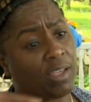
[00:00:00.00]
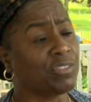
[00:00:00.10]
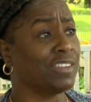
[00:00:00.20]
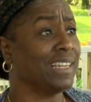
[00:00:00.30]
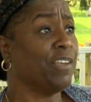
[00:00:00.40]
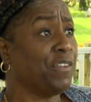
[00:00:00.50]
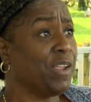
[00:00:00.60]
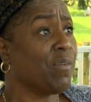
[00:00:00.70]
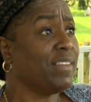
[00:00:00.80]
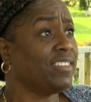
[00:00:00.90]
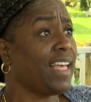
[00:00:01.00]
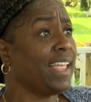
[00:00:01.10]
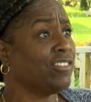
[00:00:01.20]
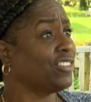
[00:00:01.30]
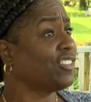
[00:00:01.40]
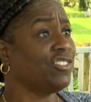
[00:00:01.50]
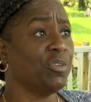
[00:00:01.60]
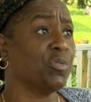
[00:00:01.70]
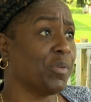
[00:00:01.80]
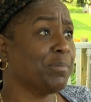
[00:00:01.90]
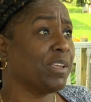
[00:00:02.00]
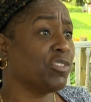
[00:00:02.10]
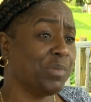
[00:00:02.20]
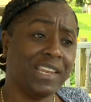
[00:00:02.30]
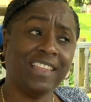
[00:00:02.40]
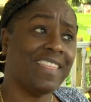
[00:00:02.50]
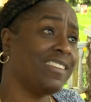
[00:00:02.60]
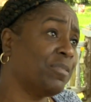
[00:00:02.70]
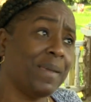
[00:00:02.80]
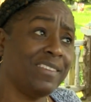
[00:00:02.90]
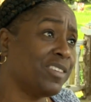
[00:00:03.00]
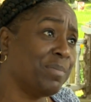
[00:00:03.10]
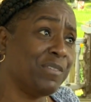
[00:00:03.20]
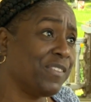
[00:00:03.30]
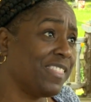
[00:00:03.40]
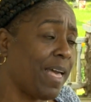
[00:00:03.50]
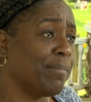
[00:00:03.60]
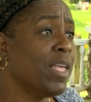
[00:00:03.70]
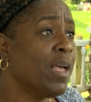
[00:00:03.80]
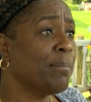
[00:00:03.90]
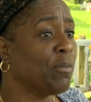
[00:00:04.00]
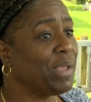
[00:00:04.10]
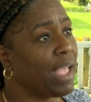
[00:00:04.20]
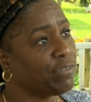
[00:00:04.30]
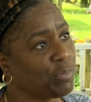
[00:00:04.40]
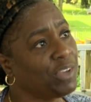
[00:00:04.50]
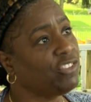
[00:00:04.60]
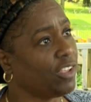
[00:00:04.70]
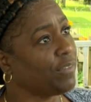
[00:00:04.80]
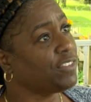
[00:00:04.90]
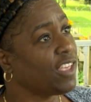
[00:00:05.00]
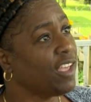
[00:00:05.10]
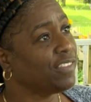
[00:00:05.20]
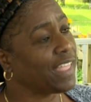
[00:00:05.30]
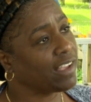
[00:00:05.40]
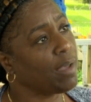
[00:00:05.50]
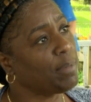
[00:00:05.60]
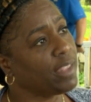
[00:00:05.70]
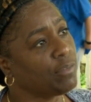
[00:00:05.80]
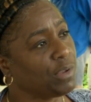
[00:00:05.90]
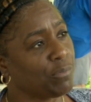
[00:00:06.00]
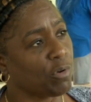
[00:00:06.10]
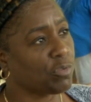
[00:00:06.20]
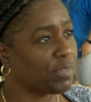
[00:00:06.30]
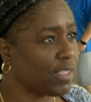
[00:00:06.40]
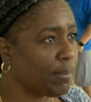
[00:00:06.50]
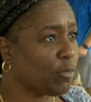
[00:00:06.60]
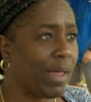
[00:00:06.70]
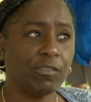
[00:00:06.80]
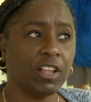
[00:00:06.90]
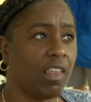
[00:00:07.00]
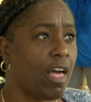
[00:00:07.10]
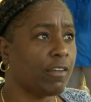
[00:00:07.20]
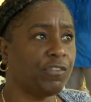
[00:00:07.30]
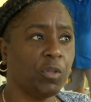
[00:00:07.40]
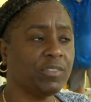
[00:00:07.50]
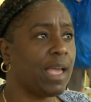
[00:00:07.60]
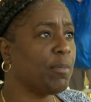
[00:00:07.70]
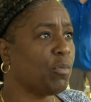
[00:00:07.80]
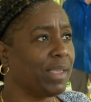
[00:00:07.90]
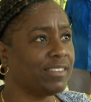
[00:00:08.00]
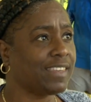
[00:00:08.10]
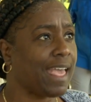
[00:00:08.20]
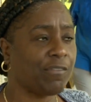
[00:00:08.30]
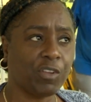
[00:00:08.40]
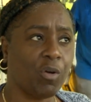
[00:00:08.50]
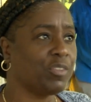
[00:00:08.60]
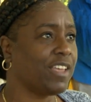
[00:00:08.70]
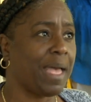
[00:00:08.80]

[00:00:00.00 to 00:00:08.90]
adults live here on site, just the children, because we need that space to be for them. But we have three shifts that come in and we work with them around the clock, full-time awake staff at all